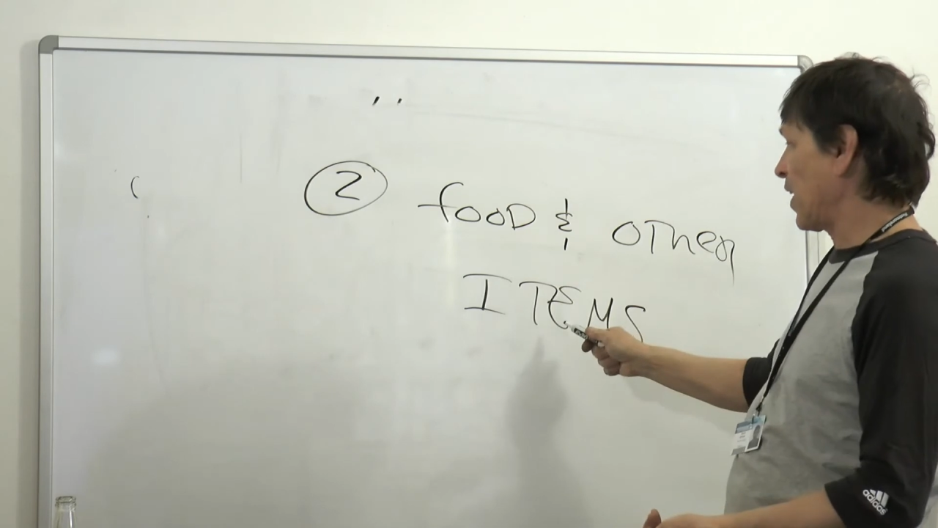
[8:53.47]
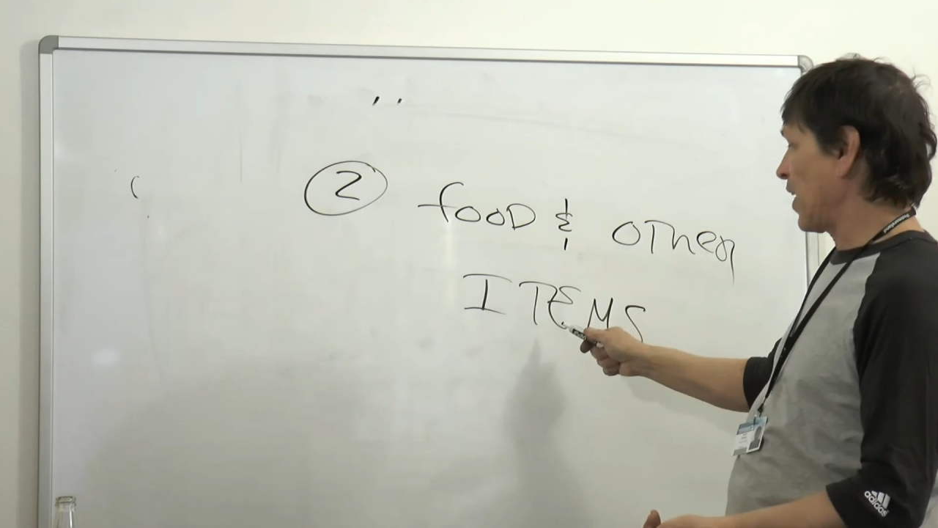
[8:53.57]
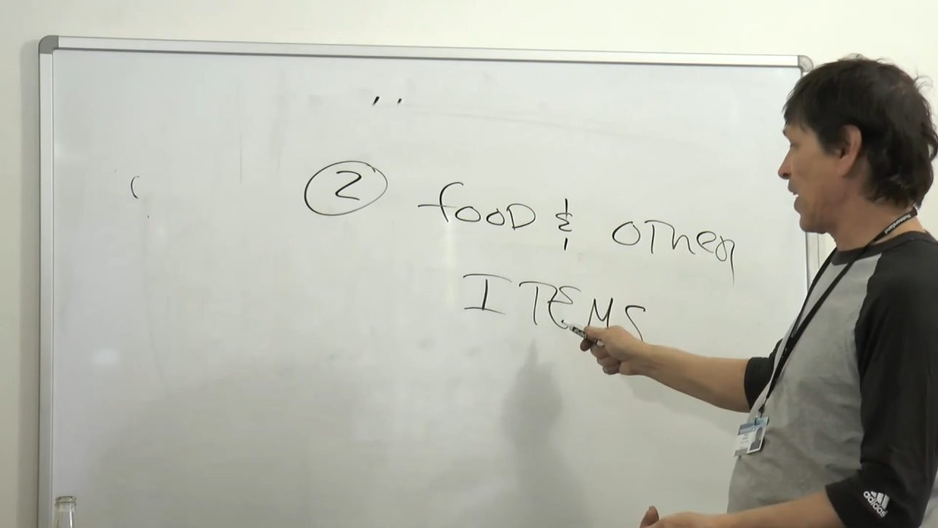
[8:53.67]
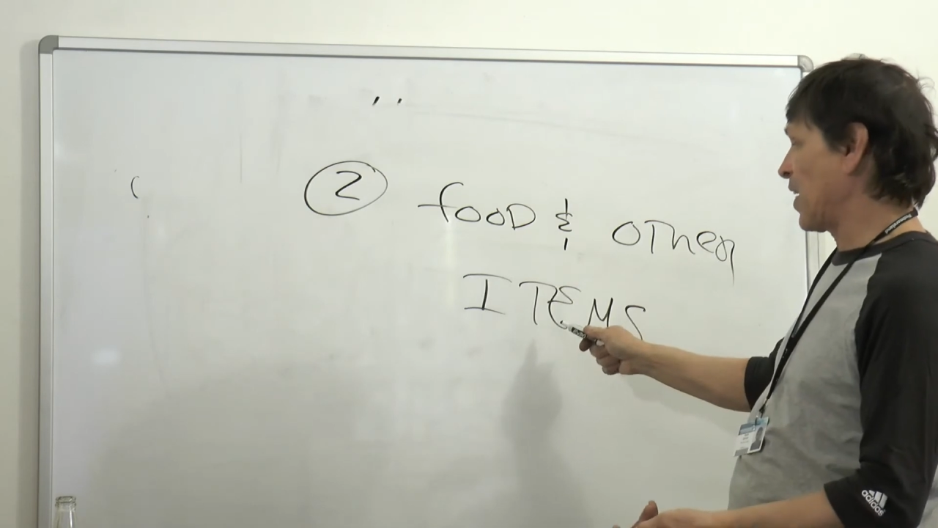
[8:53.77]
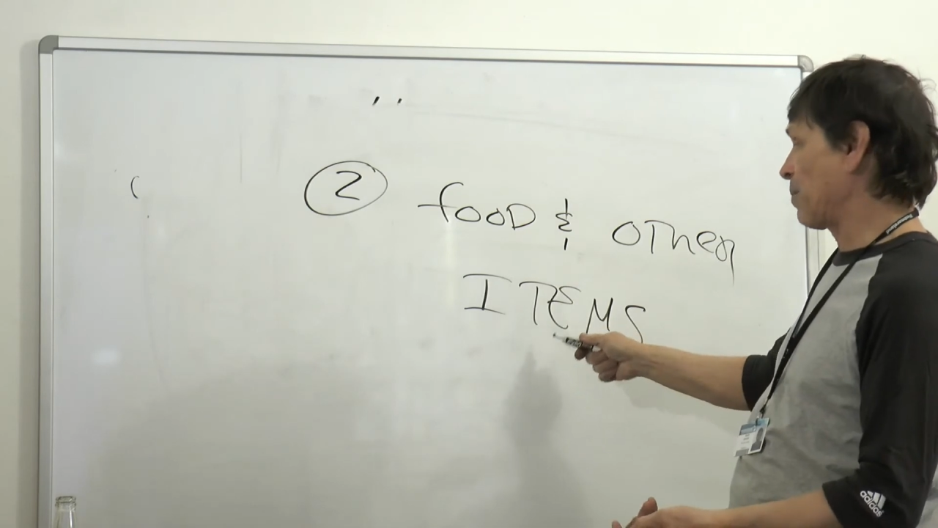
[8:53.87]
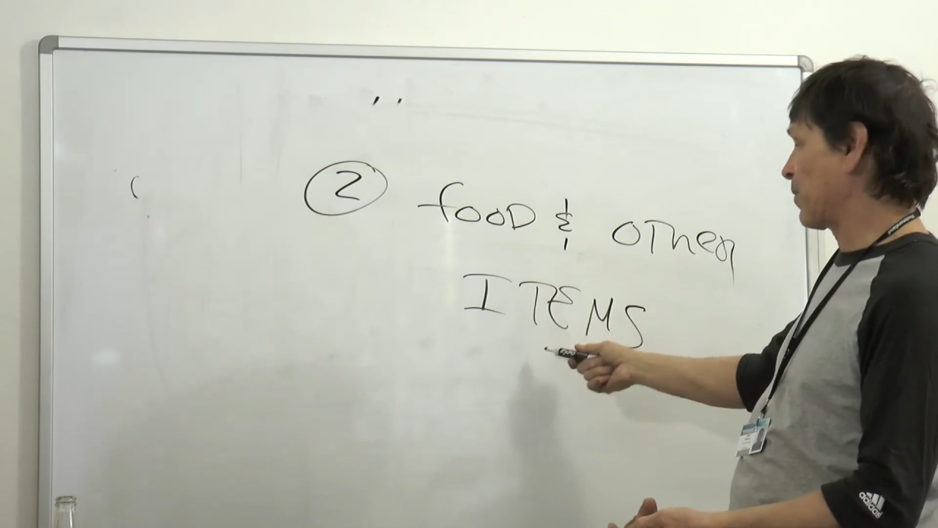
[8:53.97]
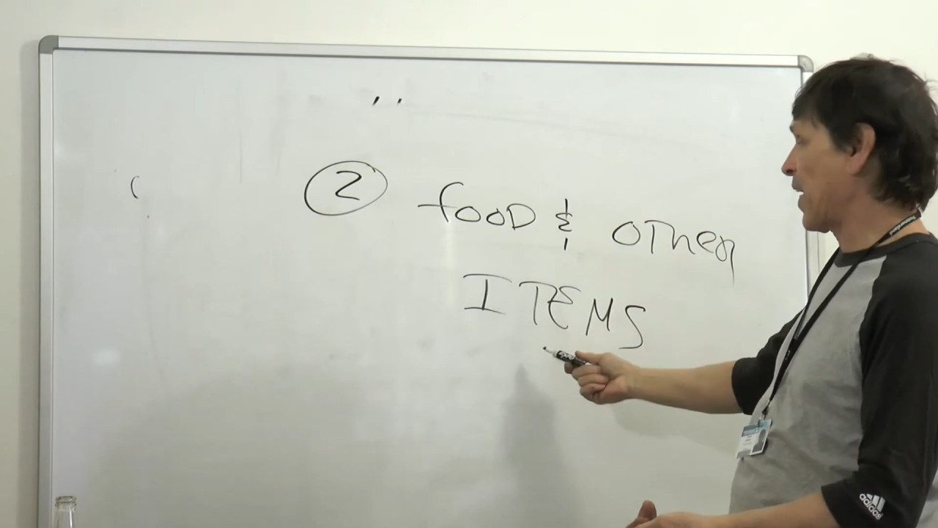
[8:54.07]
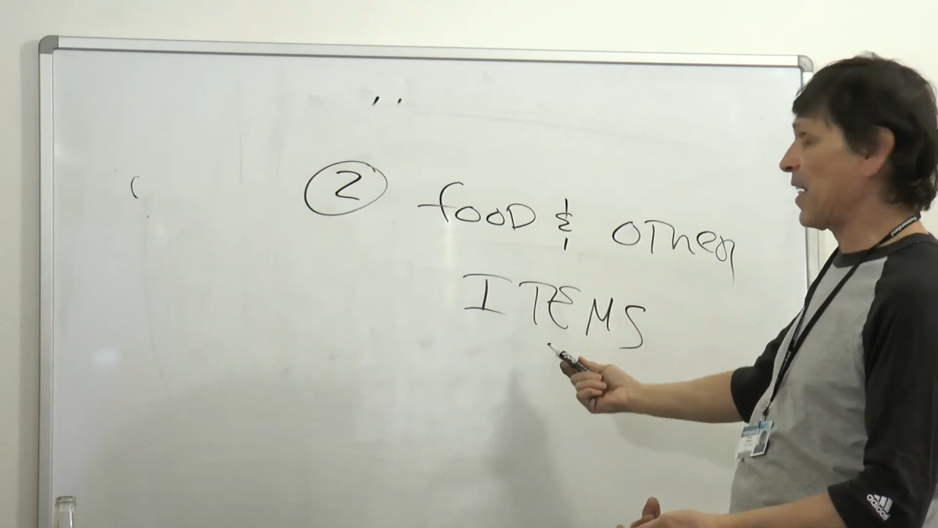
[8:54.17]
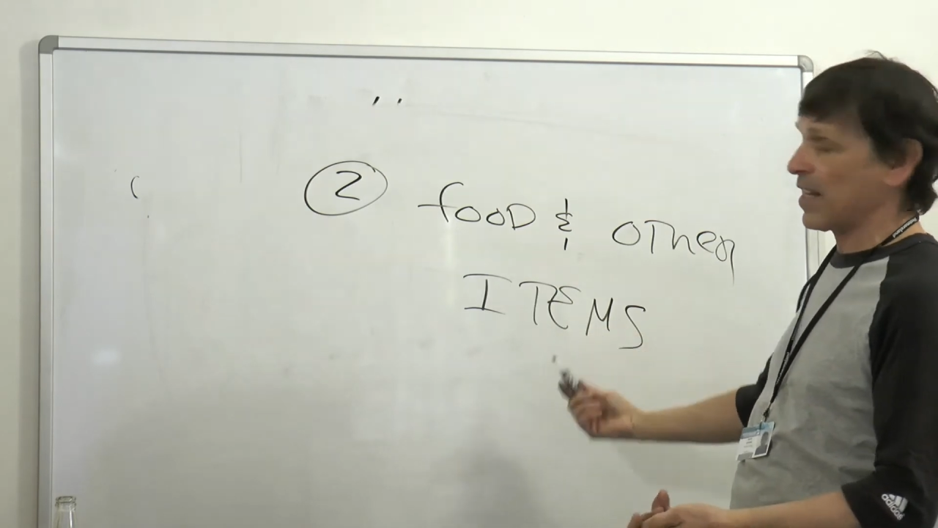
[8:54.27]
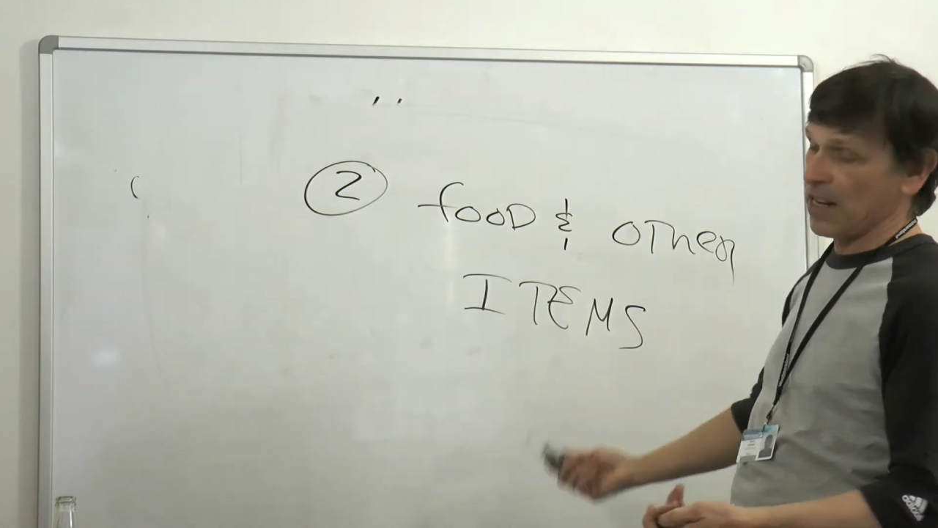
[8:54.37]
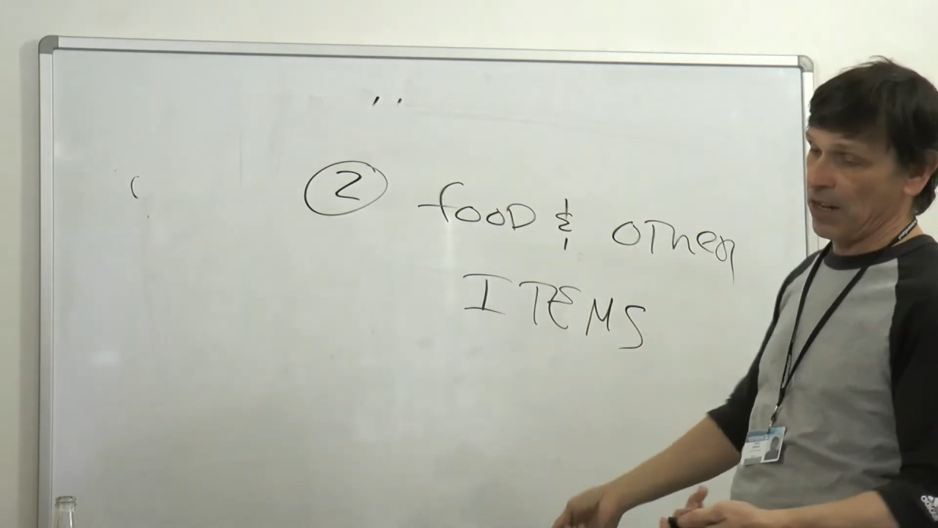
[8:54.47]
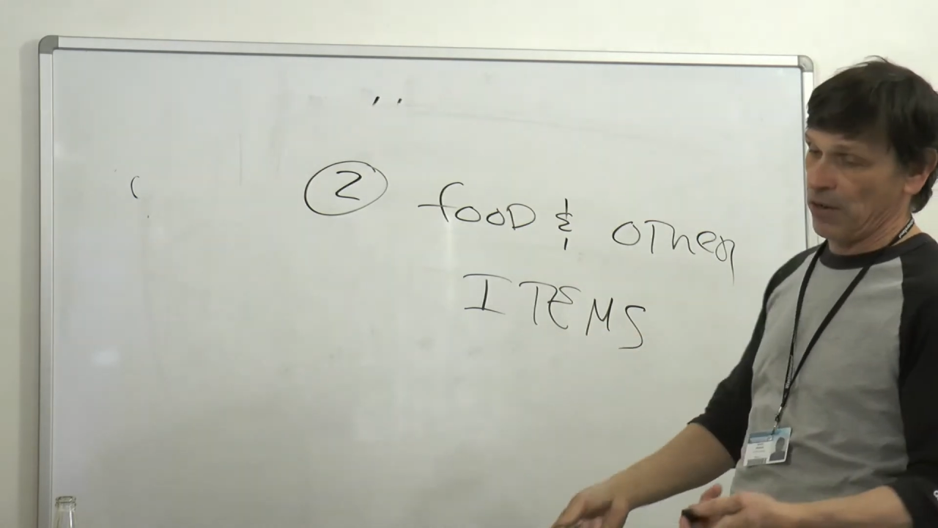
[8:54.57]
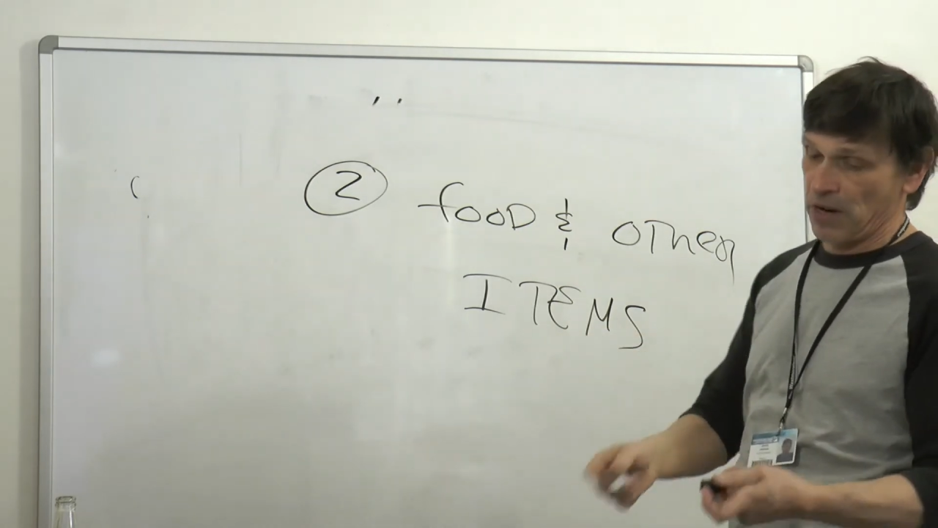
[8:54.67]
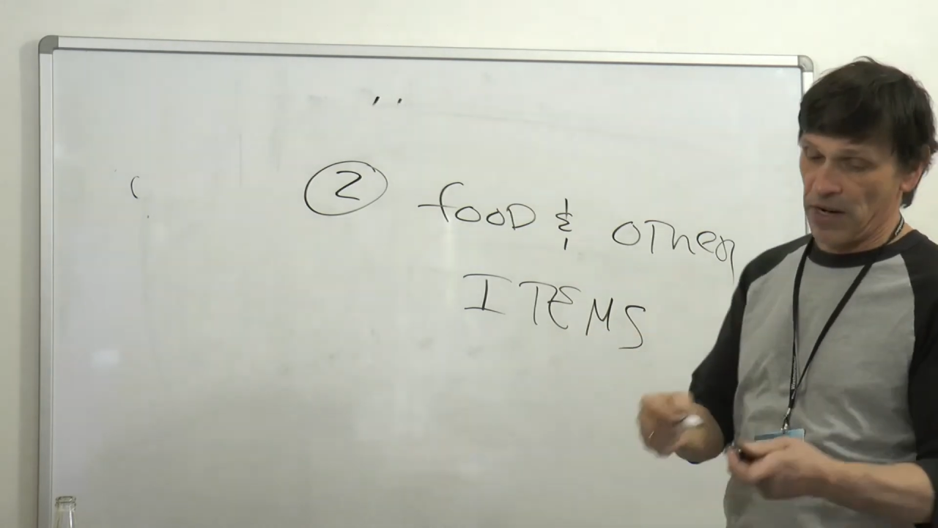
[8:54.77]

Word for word: and obtaining other